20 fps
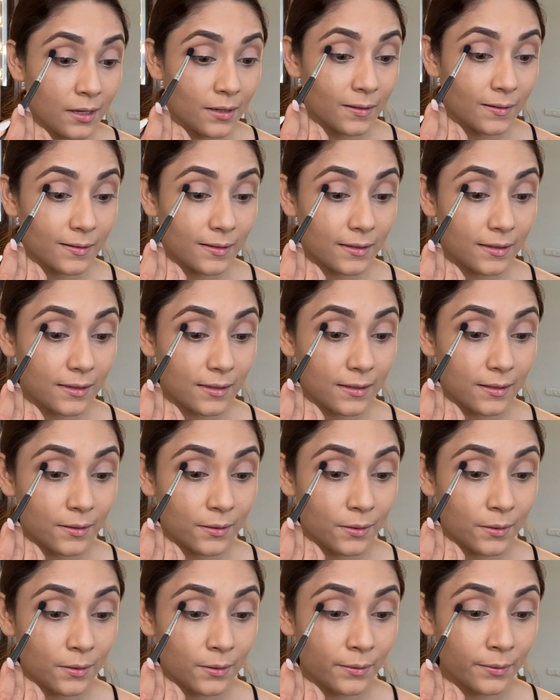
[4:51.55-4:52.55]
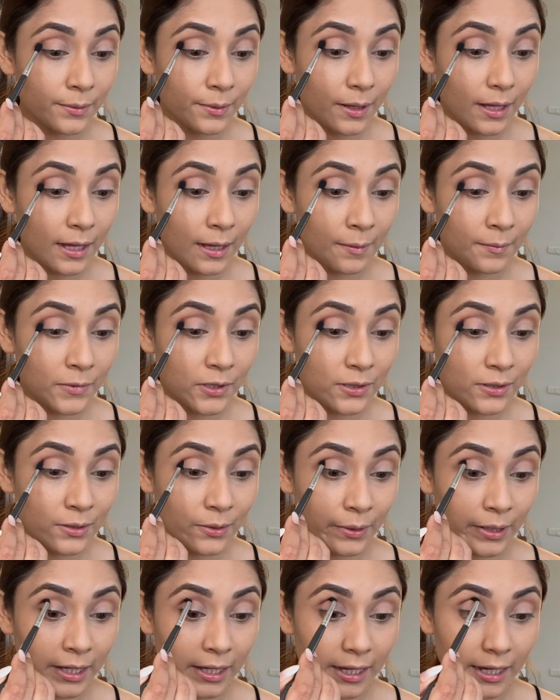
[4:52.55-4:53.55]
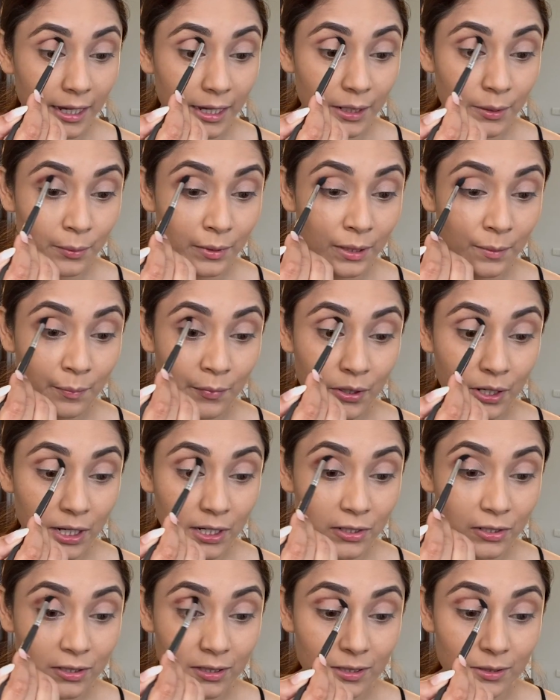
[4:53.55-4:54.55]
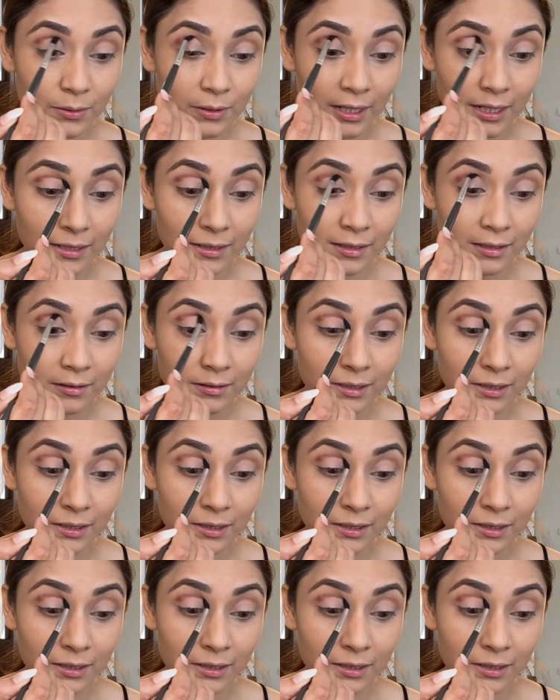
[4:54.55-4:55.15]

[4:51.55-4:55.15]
So I'm just going ahead with a brush so that the